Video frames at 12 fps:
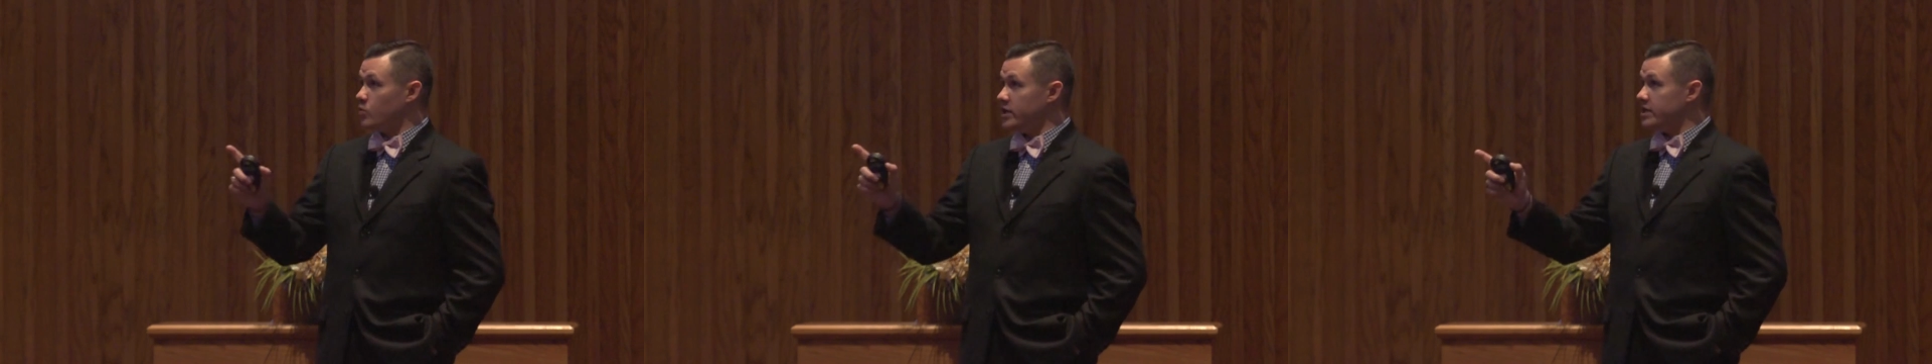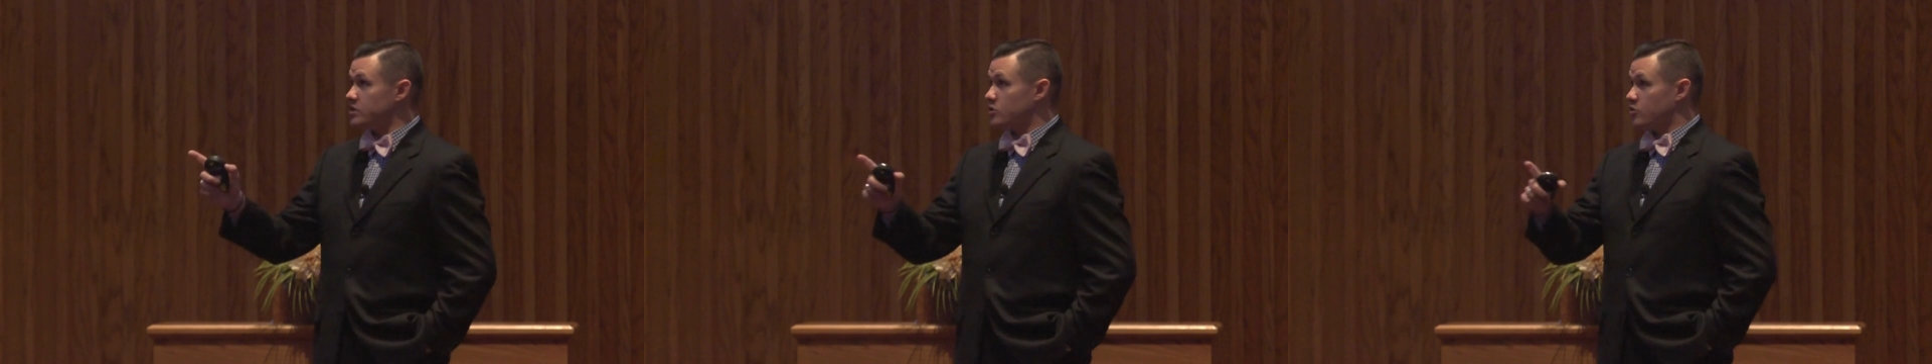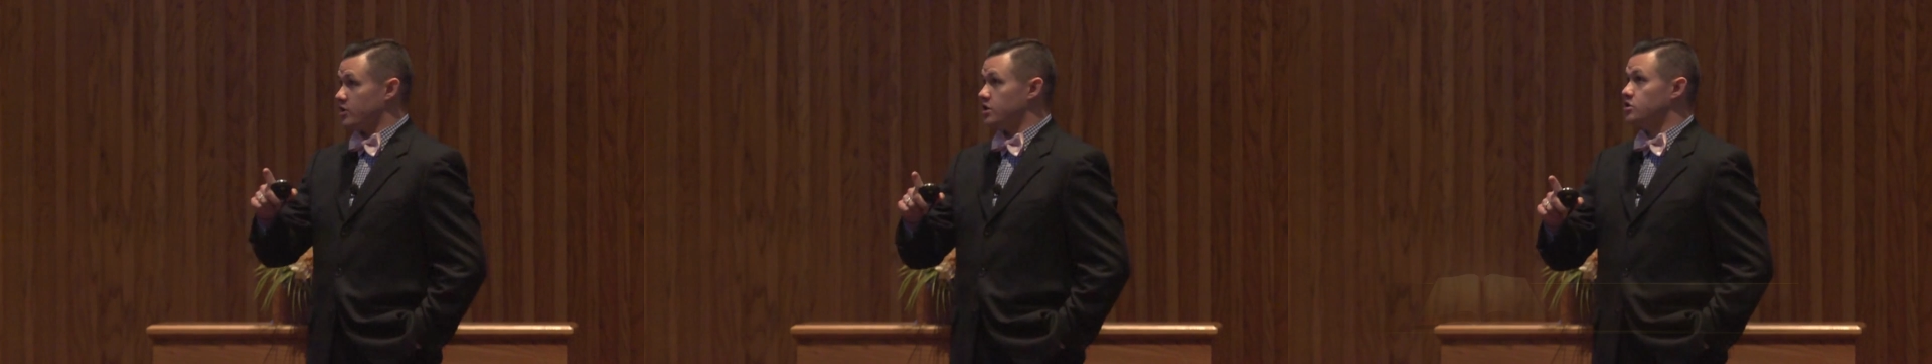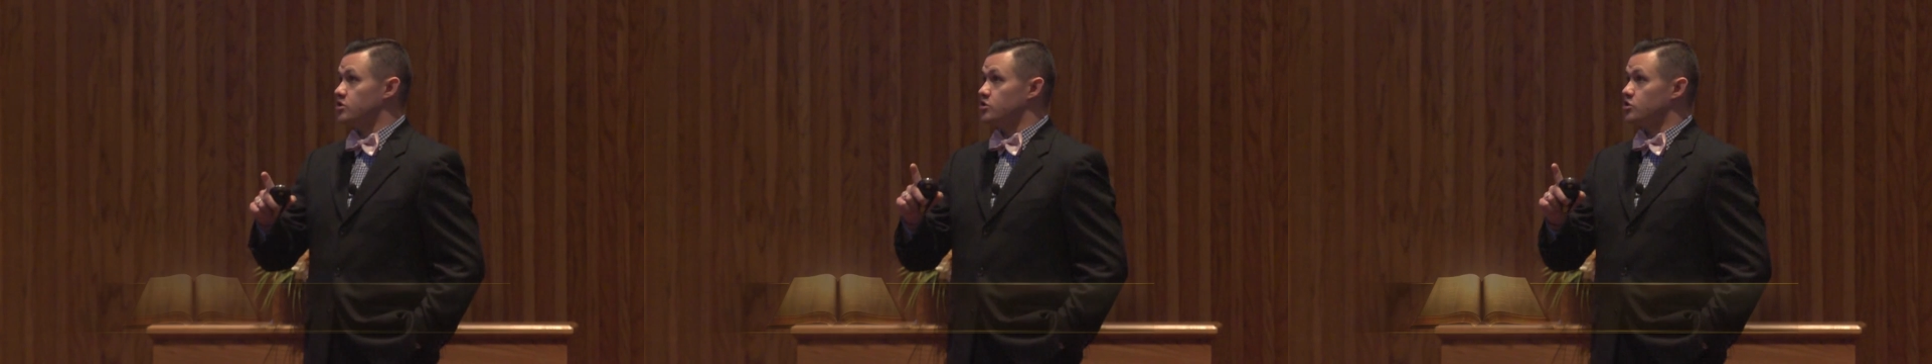we as
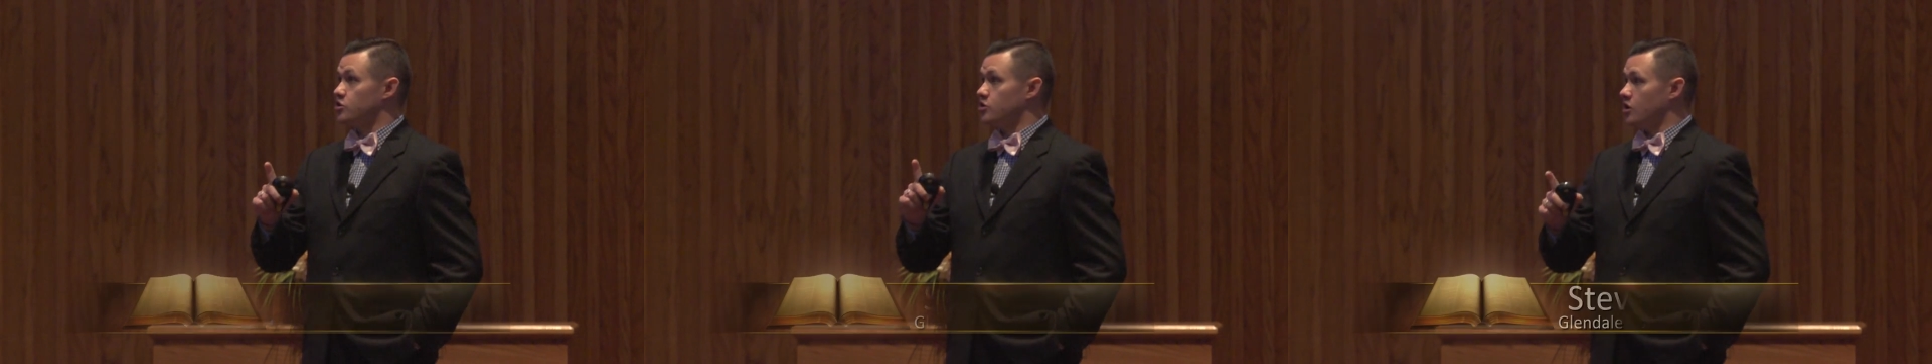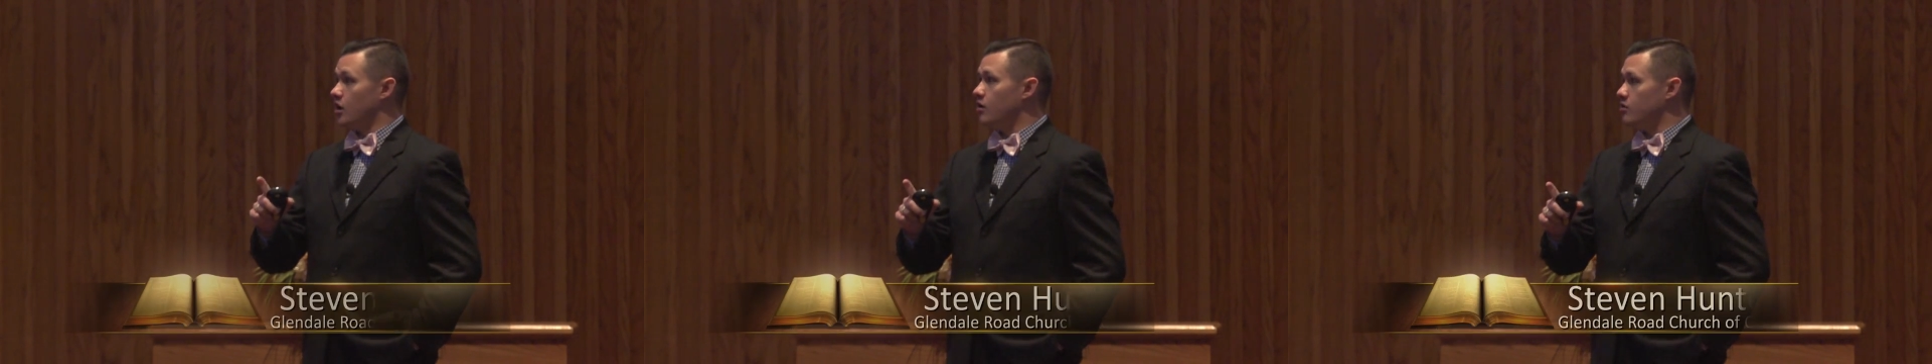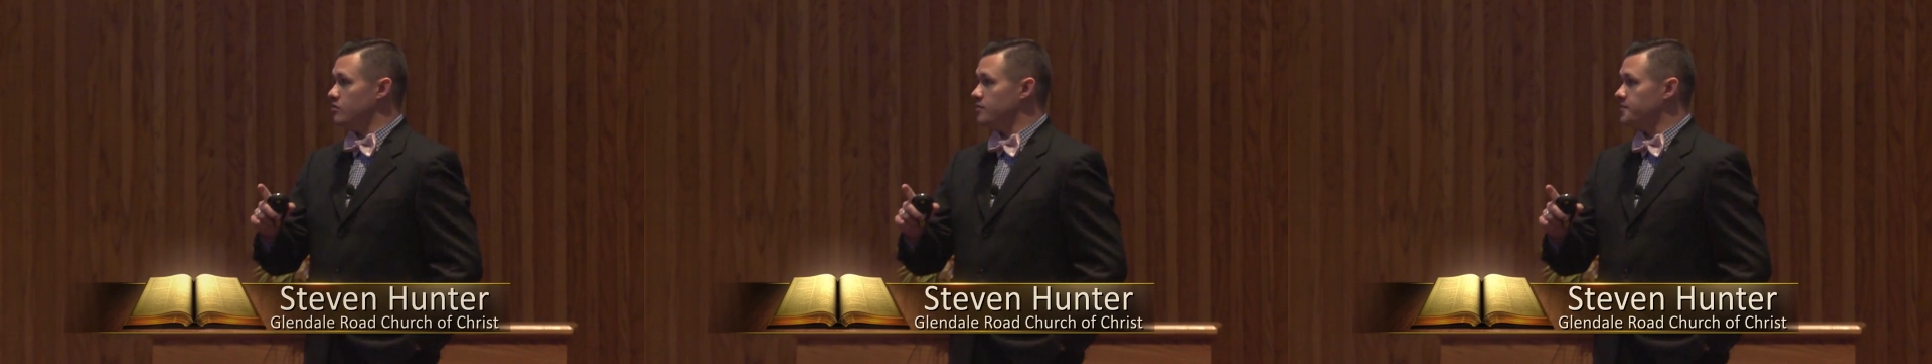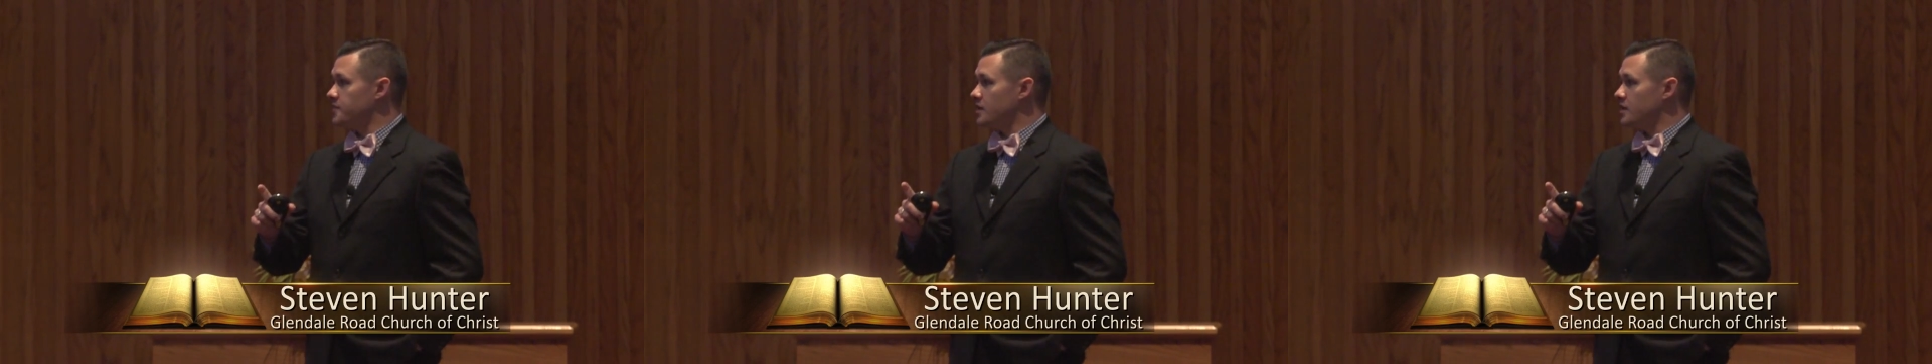Christians should know